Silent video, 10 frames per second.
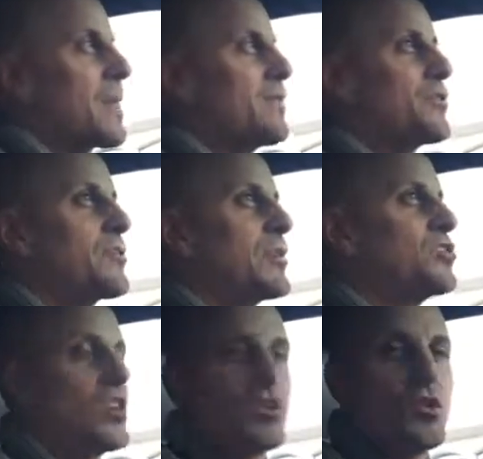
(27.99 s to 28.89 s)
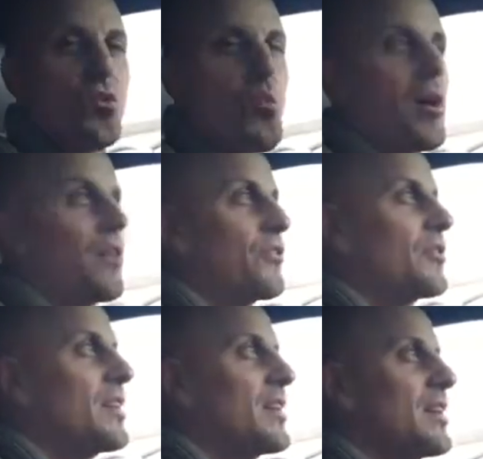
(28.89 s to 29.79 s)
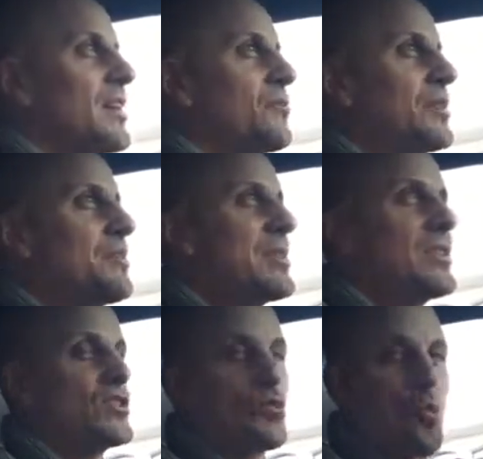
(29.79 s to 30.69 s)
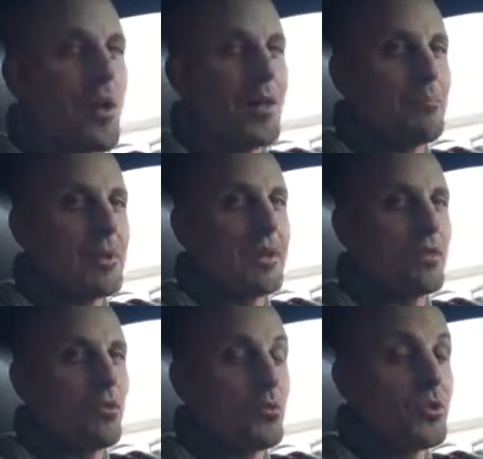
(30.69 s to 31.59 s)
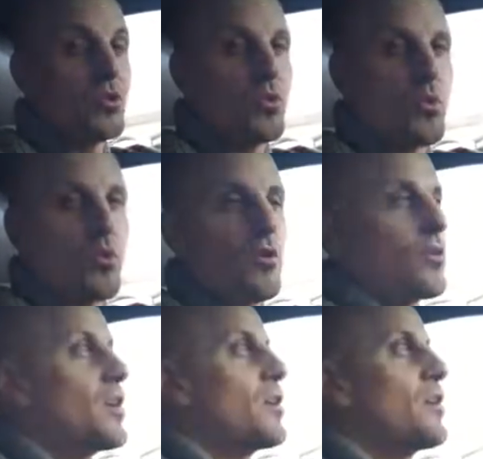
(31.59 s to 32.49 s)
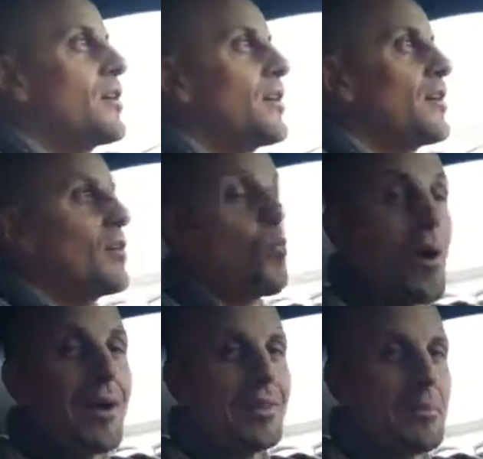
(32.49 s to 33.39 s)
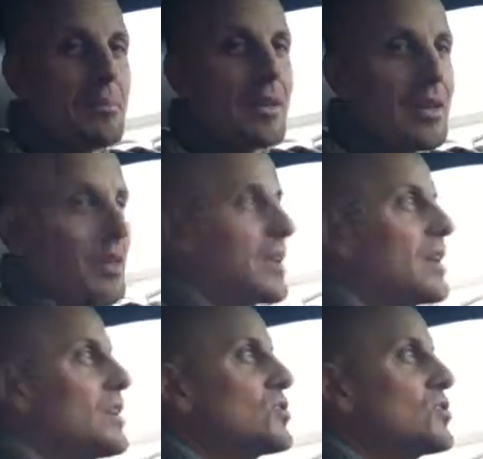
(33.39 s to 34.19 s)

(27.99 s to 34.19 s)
And if you think about genuine wealth, it really means well-being, the original word, well-being.